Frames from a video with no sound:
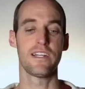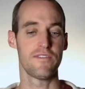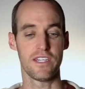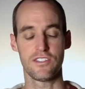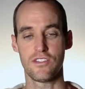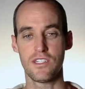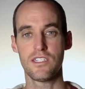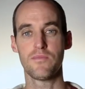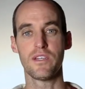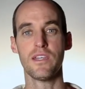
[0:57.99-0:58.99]
of thing. So you need
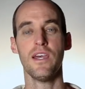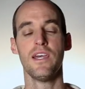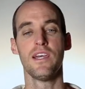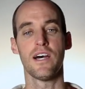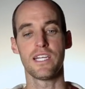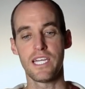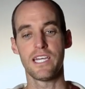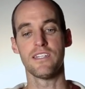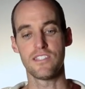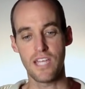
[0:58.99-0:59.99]
to be,
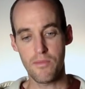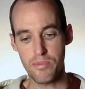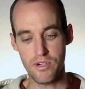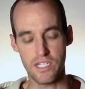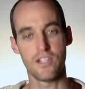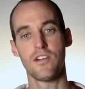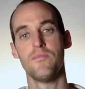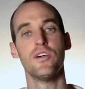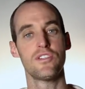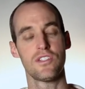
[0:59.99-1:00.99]
again, tempering your
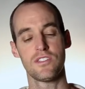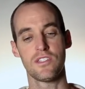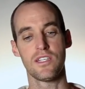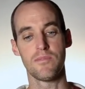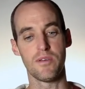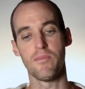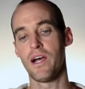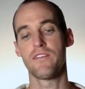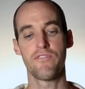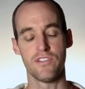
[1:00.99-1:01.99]
emotions. You need to be
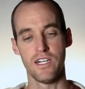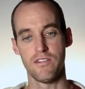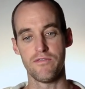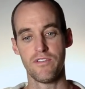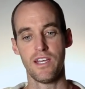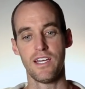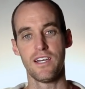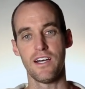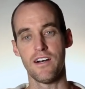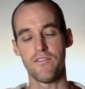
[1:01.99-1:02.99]
mindful
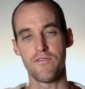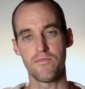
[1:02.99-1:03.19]
of